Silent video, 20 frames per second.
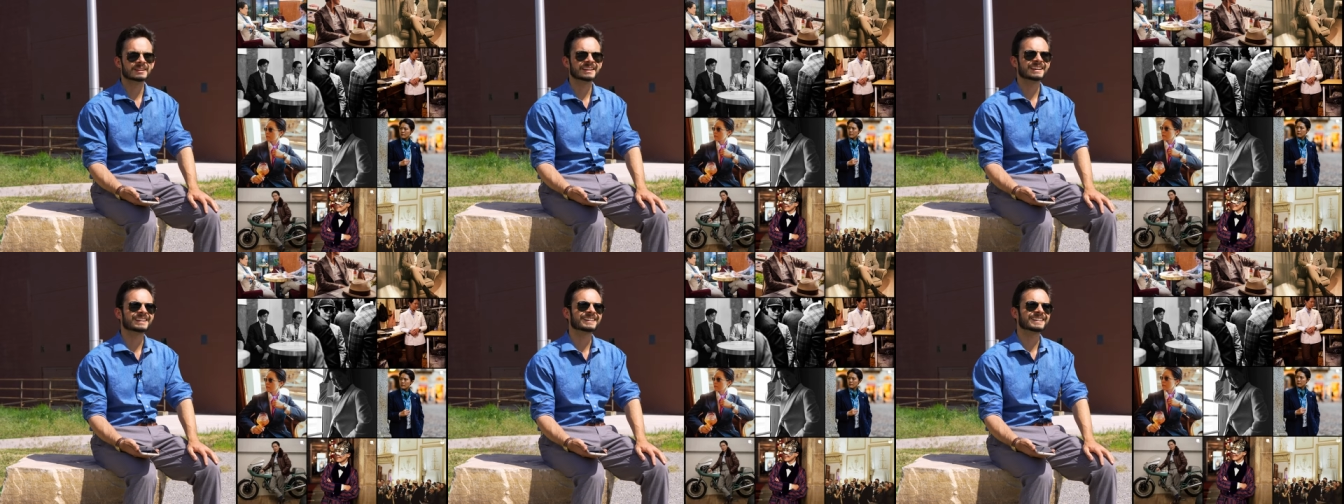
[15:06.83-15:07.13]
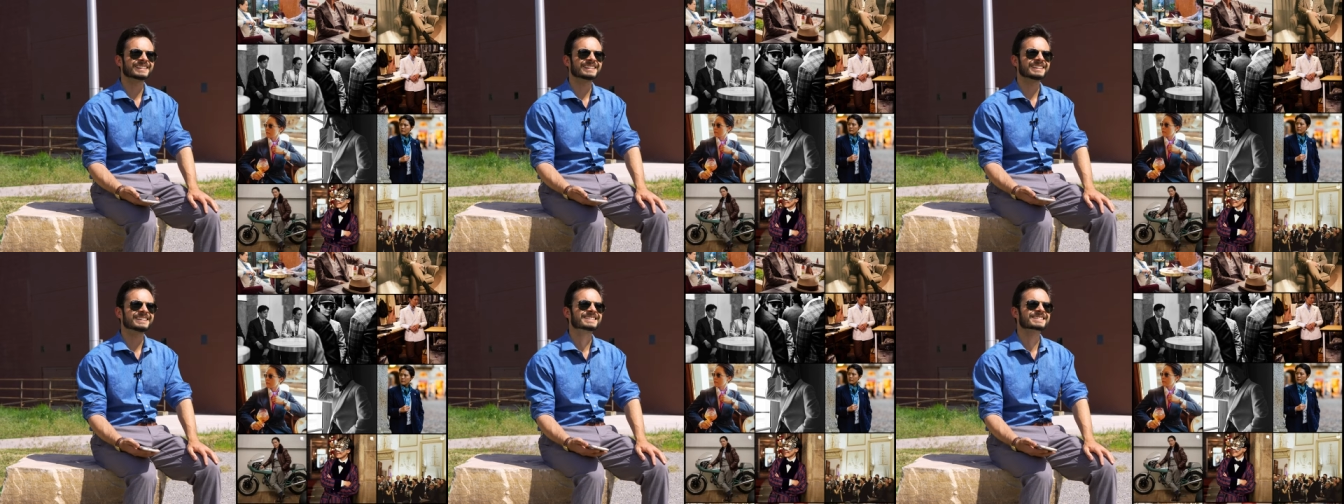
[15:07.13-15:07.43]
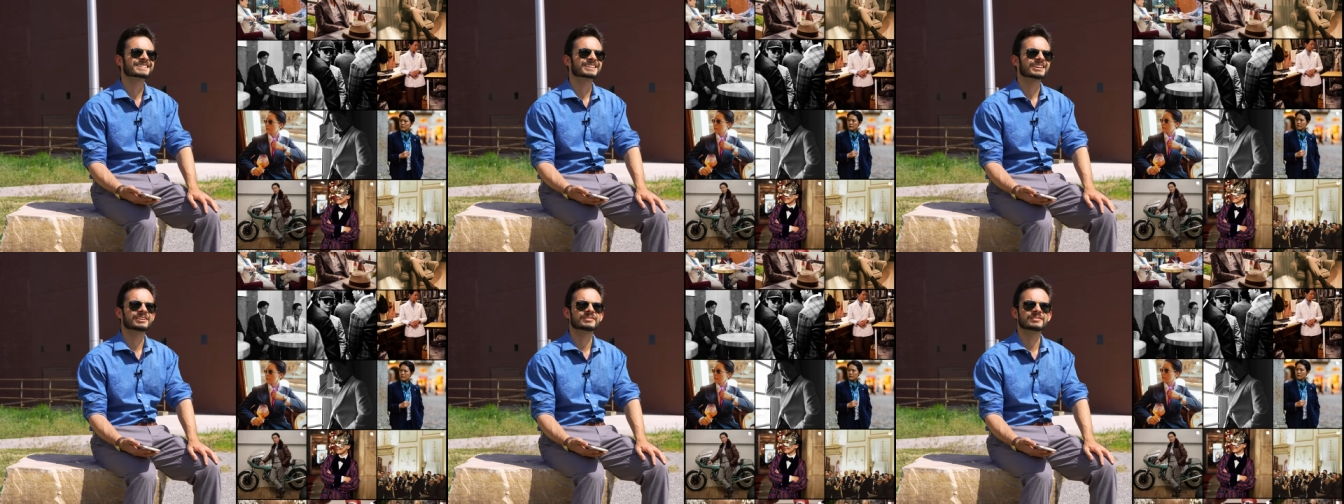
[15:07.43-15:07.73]
And I think
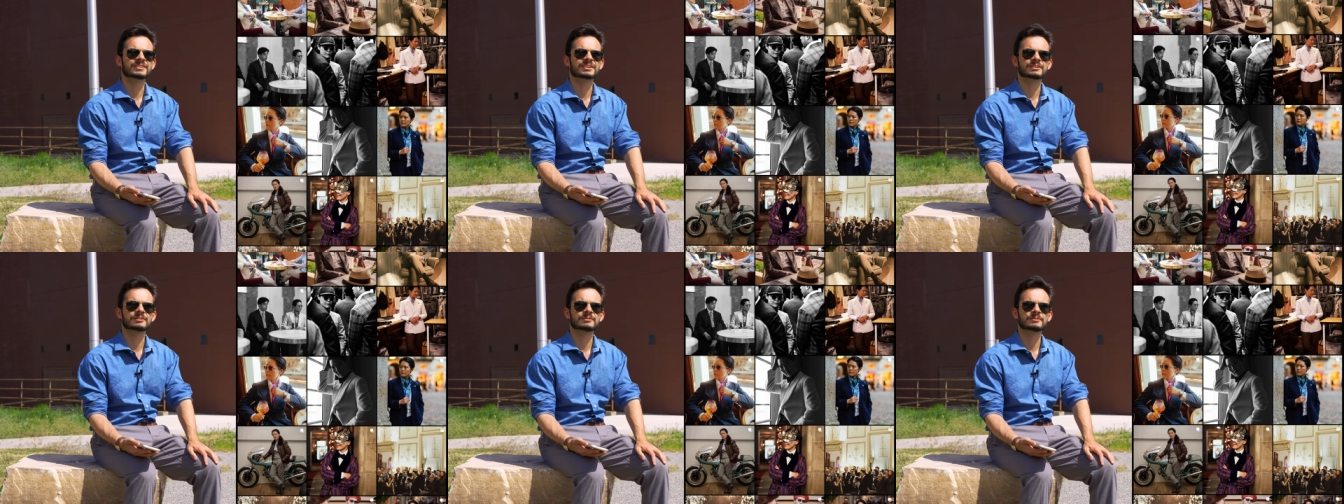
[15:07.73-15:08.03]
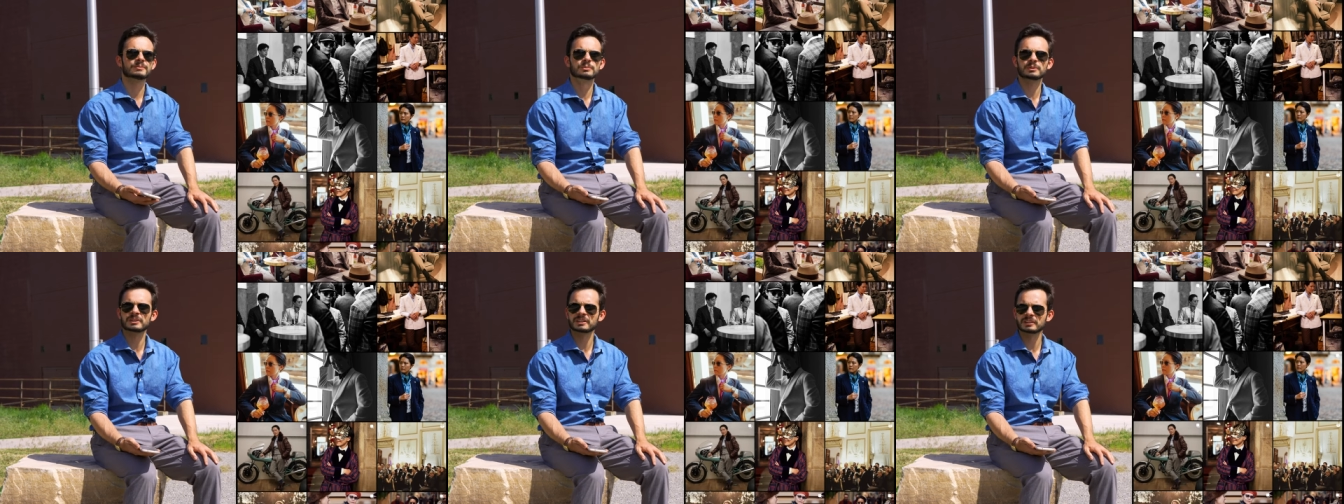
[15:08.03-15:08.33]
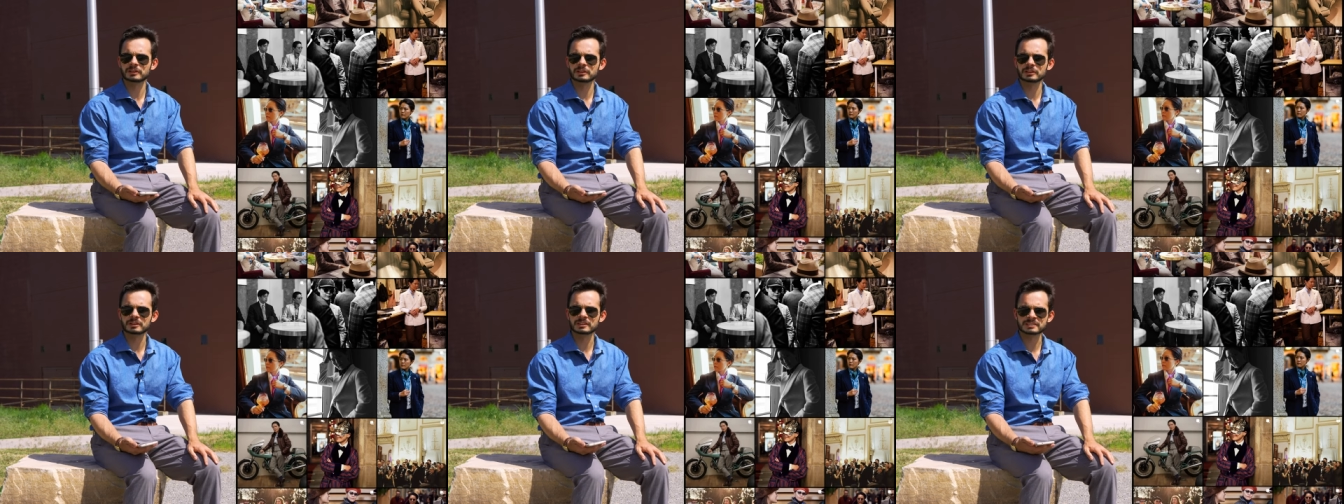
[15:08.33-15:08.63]
it's kind of a
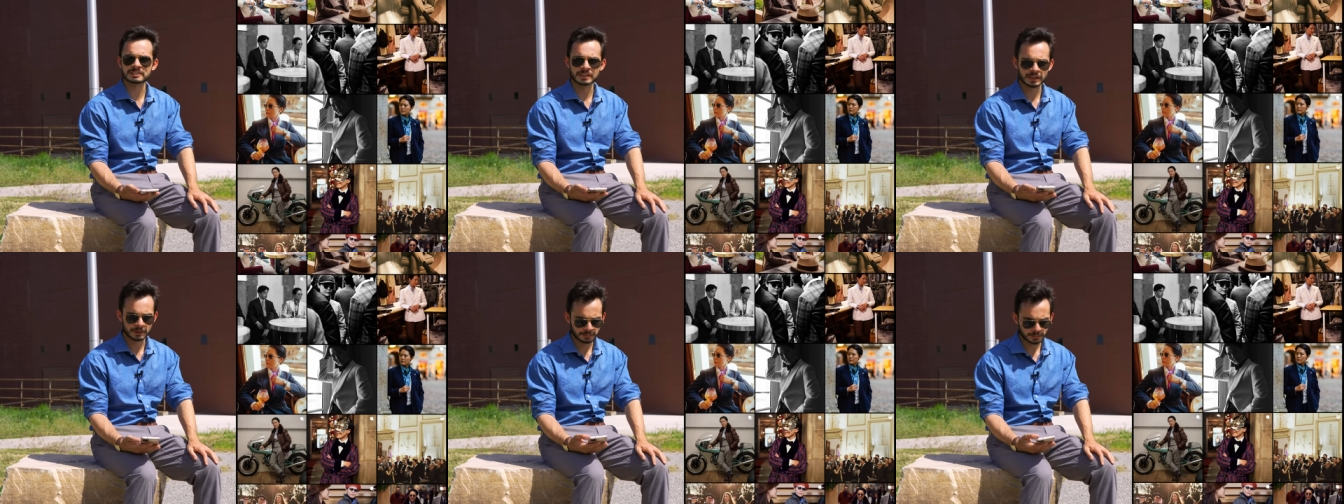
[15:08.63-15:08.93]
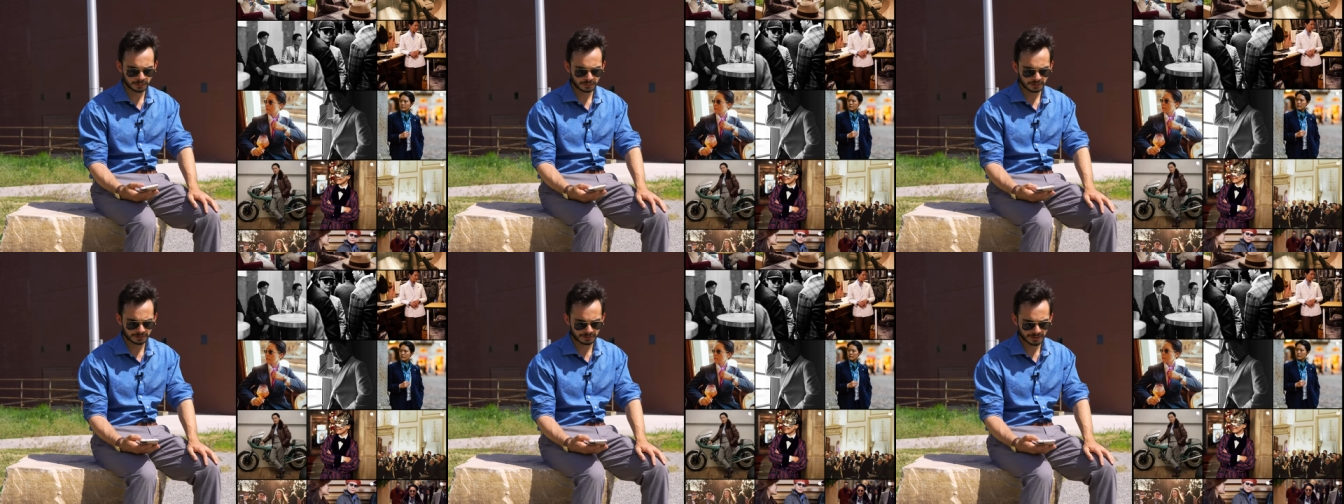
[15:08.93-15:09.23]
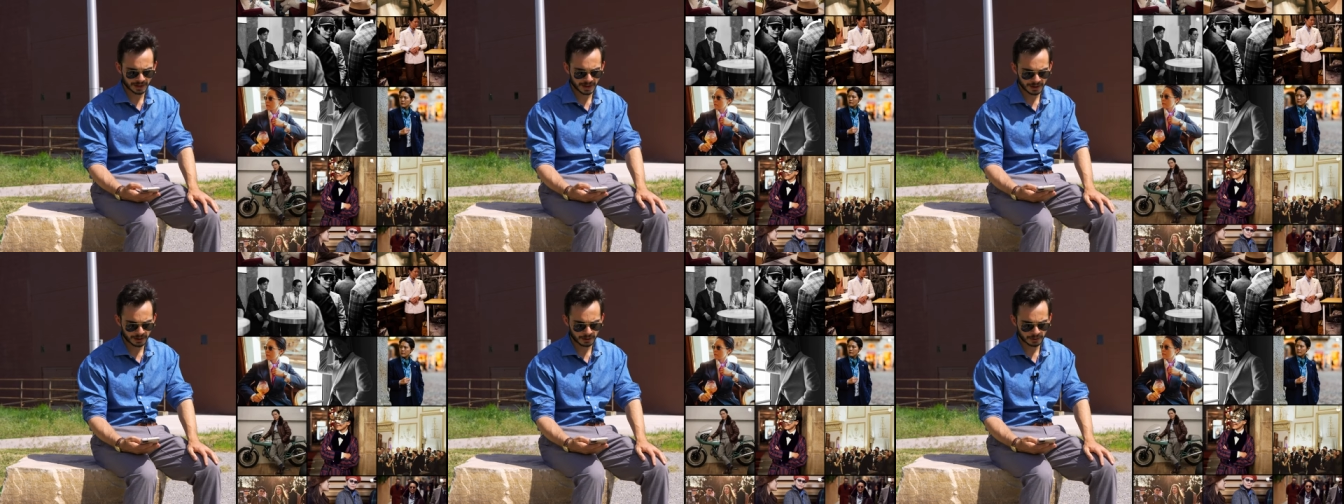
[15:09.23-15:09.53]
really good example of
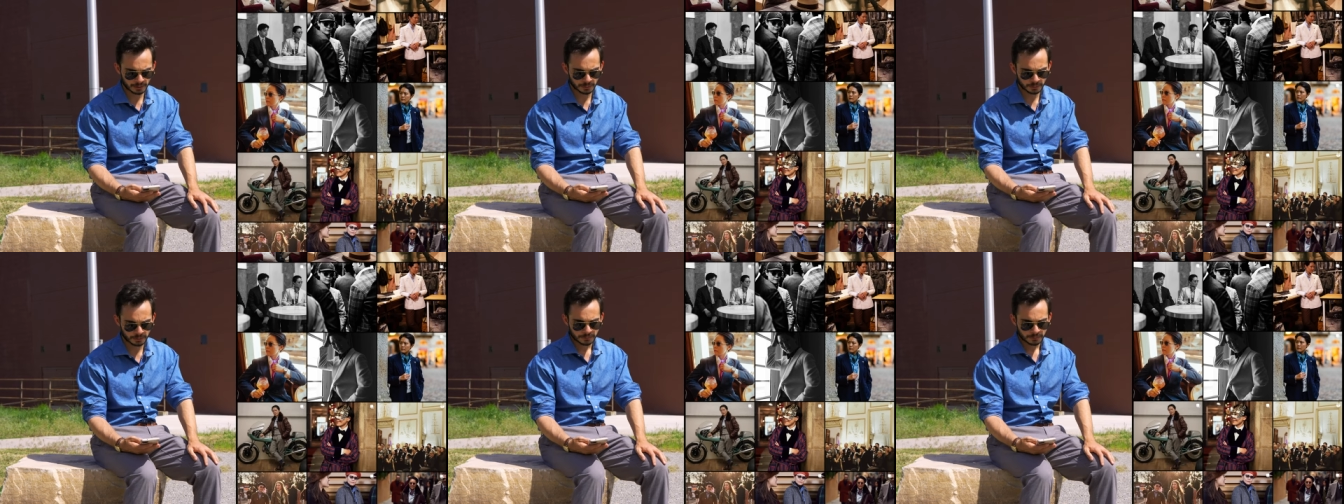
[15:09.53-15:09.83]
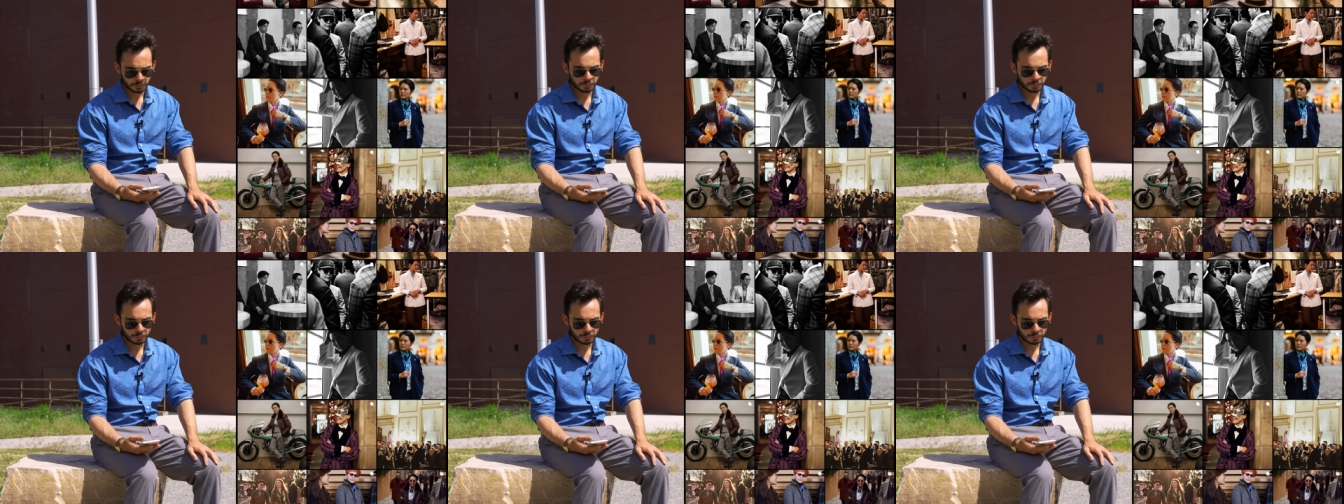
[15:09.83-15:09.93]
how